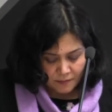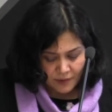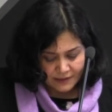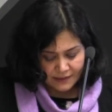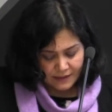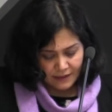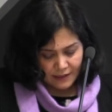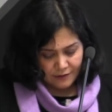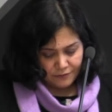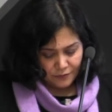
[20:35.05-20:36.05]
But
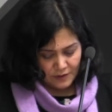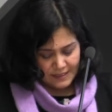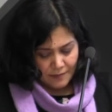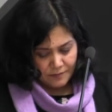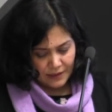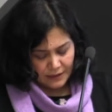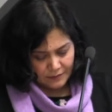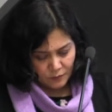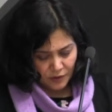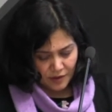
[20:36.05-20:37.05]
for example,
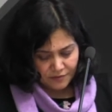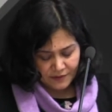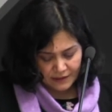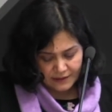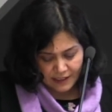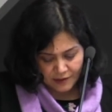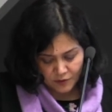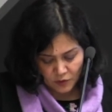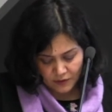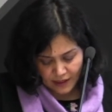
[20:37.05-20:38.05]
in one of the
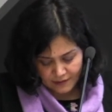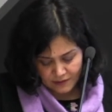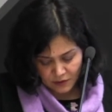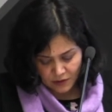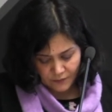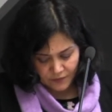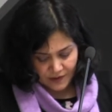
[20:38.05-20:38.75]
interview that